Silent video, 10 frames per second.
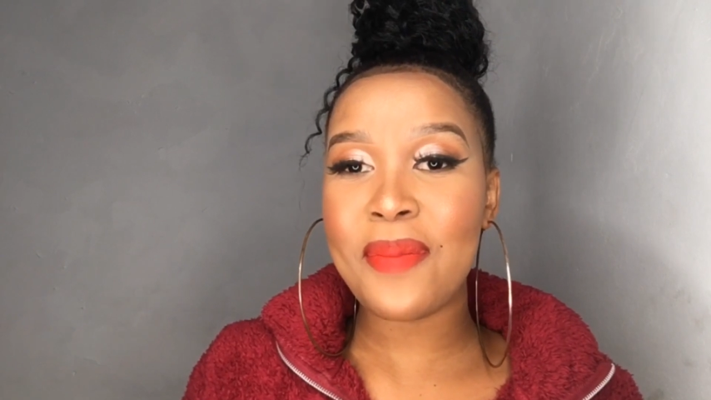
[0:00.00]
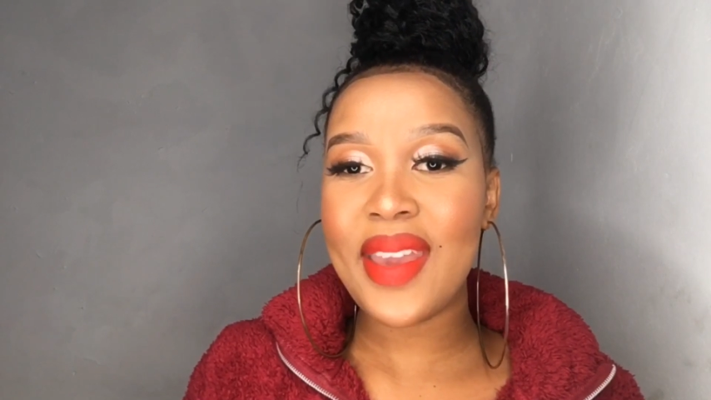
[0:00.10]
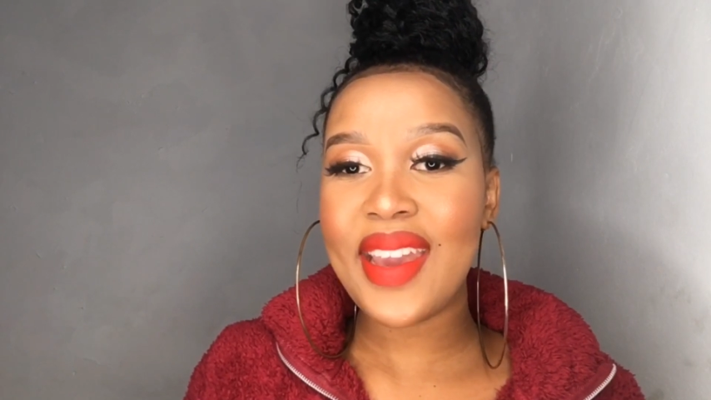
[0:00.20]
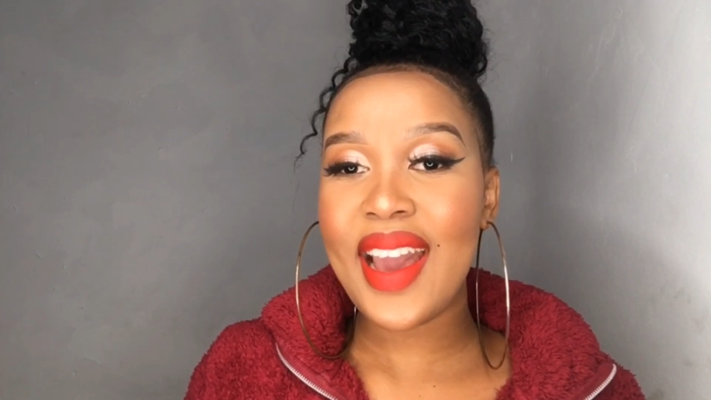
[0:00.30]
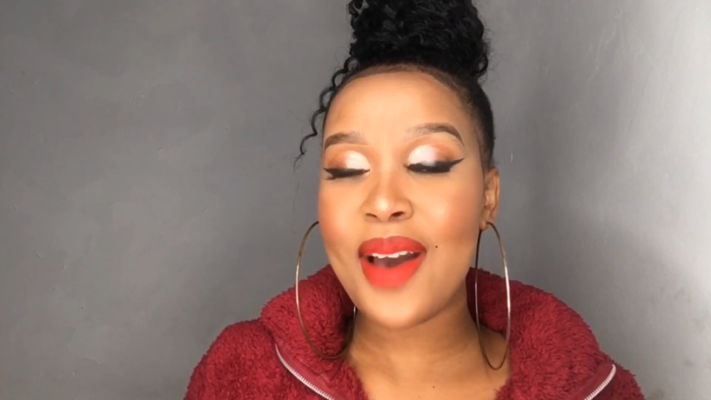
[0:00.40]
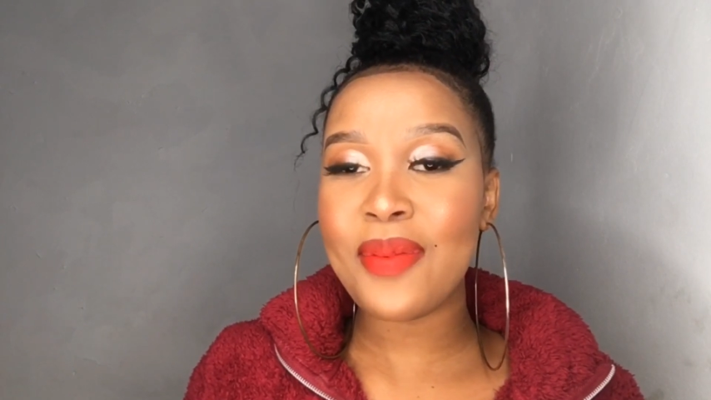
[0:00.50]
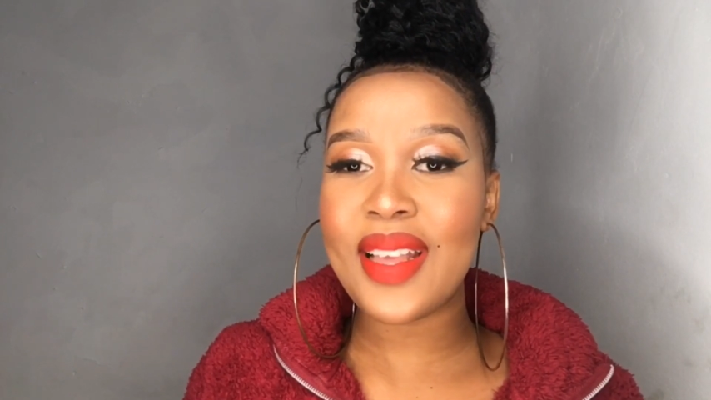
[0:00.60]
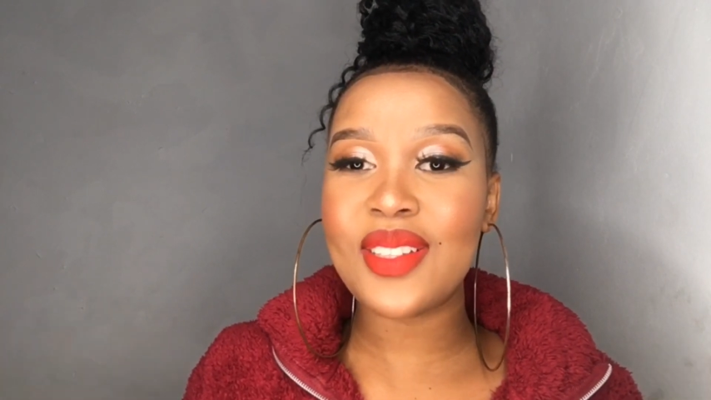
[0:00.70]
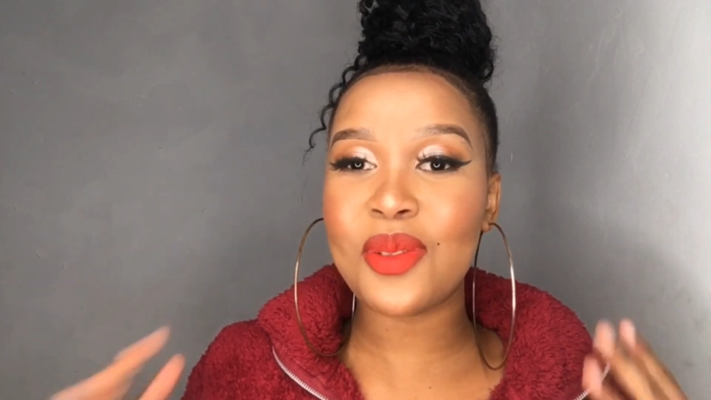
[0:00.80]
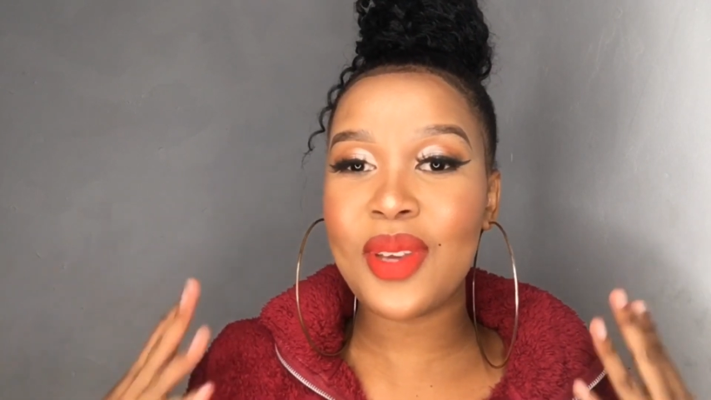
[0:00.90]
makeup,
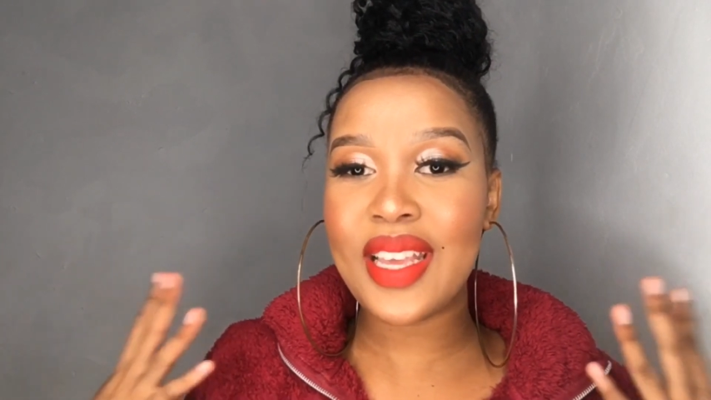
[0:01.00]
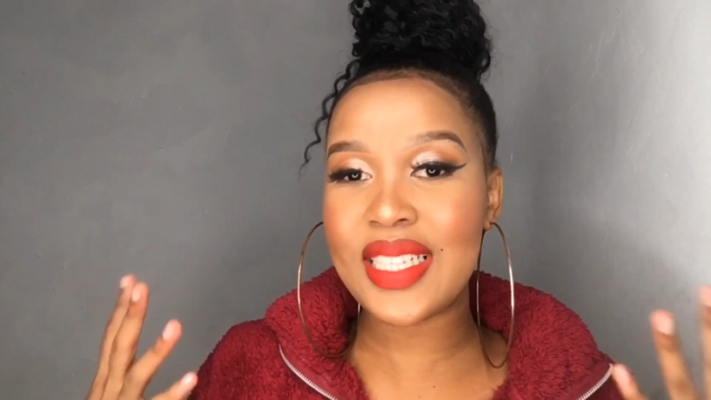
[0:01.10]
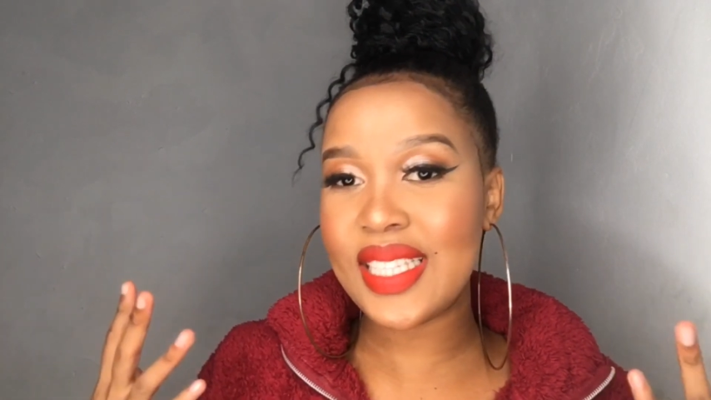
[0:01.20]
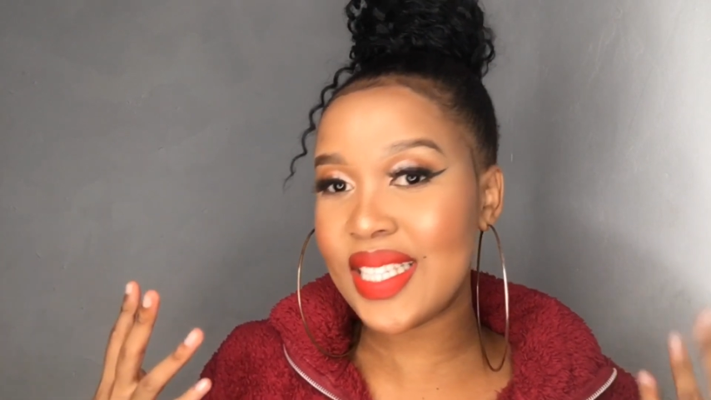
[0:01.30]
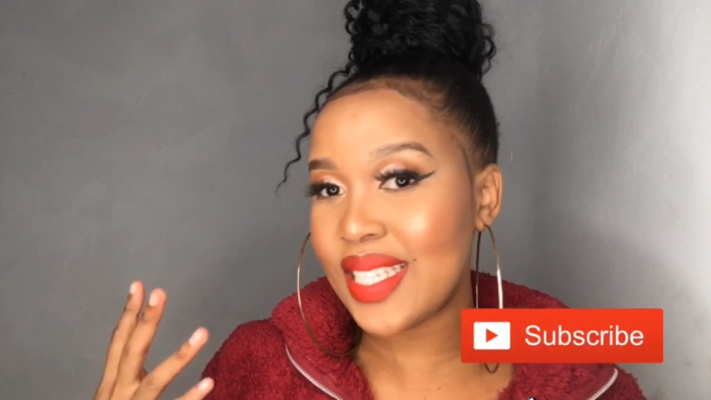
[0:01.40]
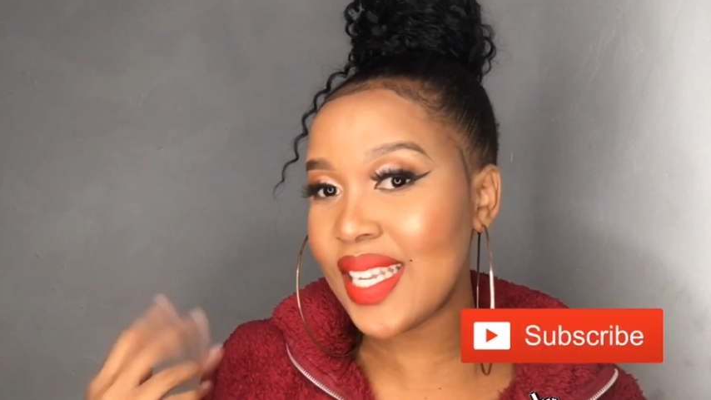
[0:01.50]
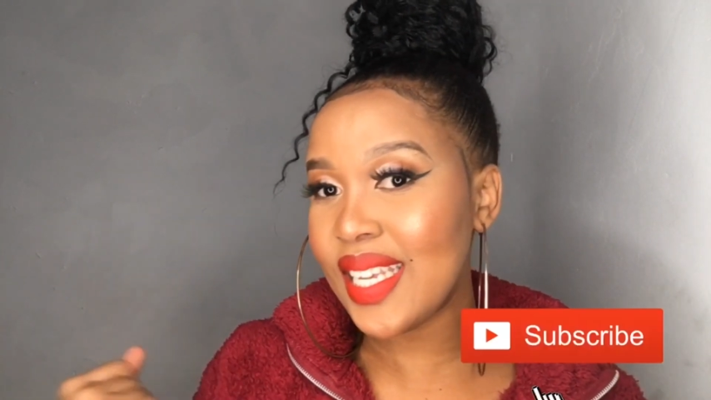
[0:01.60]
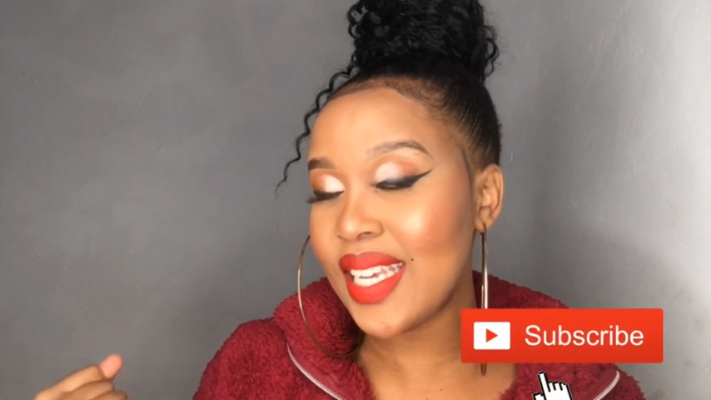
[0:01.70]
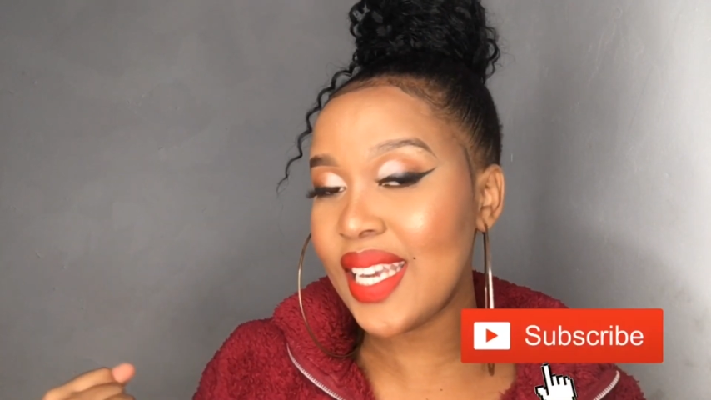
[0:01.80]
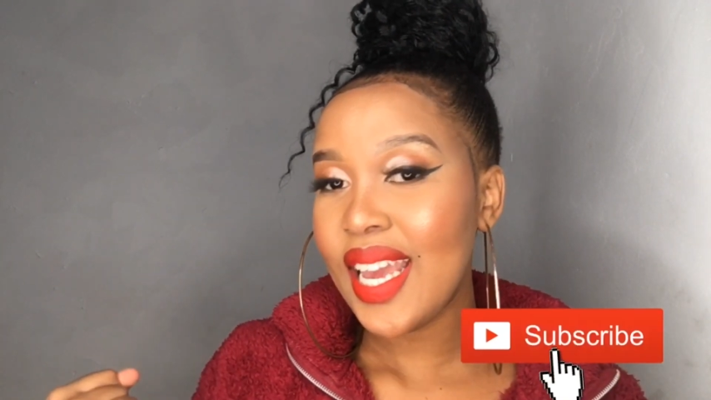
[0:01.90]
as you can
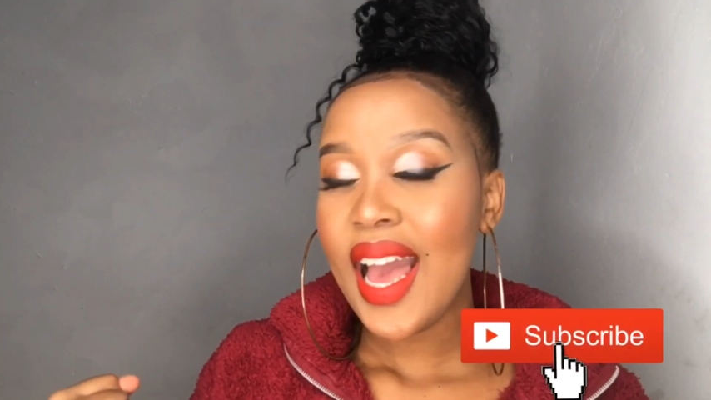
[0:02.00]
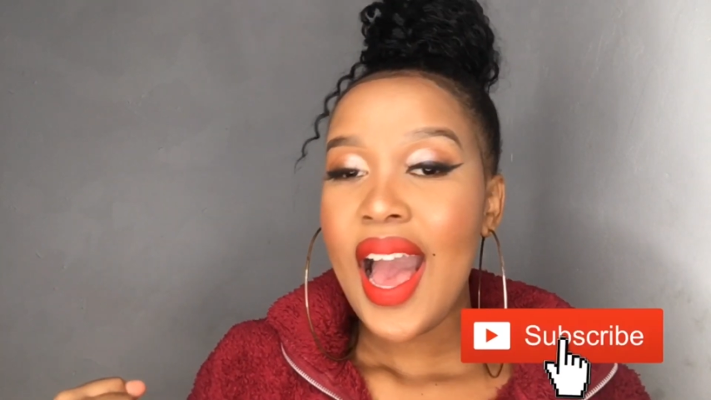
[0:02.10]
see.